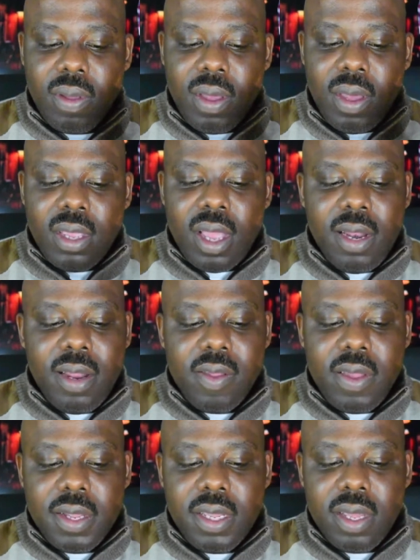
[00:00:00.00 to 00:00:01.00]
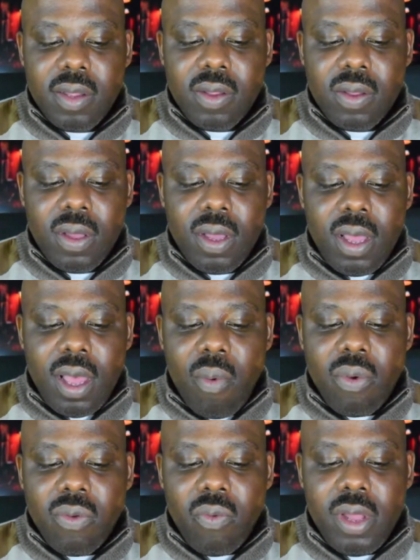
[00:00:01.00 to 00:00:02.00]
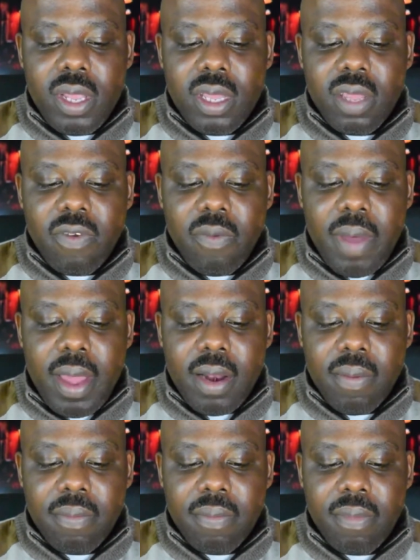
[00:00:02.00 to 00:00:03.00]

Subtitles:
Now listen at this. I want to read this verbatim.